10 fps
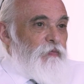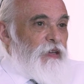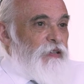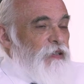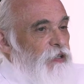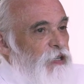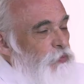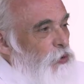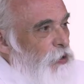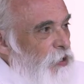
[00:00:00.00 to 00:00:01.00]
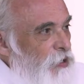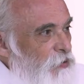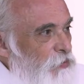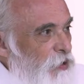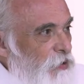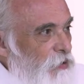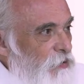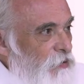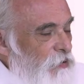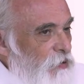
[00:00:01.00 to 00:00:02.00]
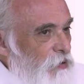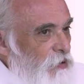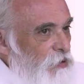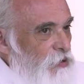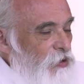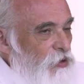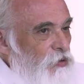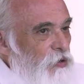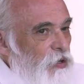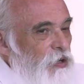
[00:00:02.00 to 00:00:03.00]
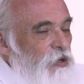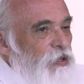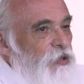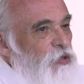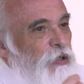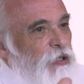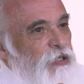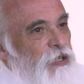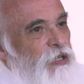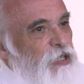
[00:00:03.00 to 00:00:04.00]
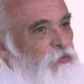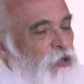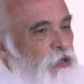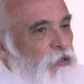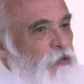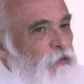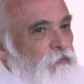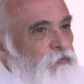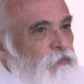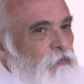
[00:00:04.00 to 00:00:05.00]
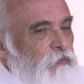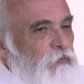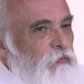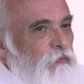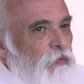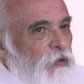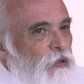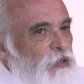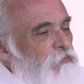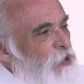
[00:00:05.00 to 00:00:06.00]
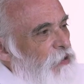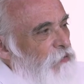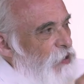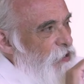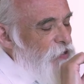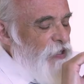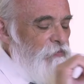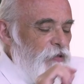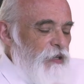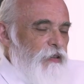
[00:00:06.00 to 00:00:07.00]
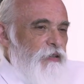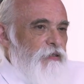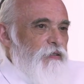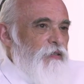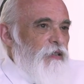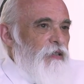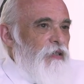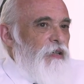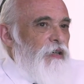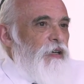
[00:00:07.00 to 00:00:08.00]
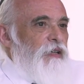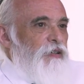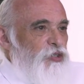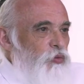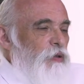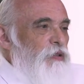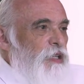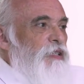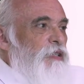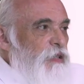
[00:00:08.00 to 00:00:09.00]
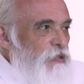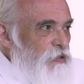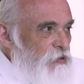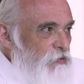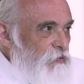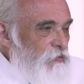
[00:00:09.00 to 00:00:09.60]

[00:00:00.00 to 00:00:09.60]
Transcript: and yet he's brought it into being. So this is what Chassidus explains. I'll make a statement like this. Does the world exist?